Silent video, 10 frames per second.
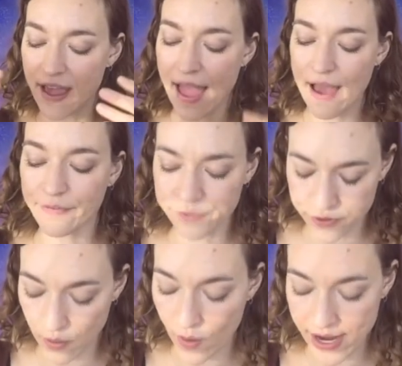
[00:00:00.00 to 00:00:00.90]

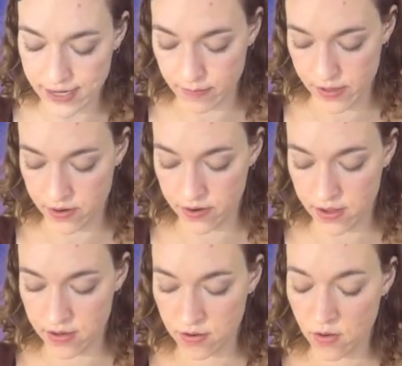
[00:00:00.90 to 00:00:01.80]
after a waiting
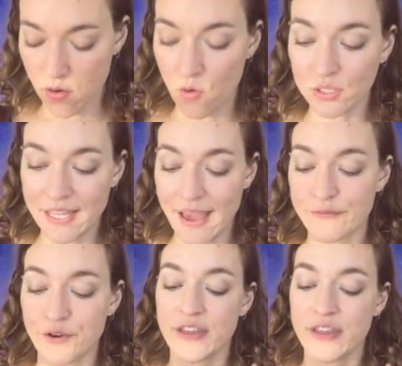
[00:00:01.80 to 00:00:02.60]
period. Only after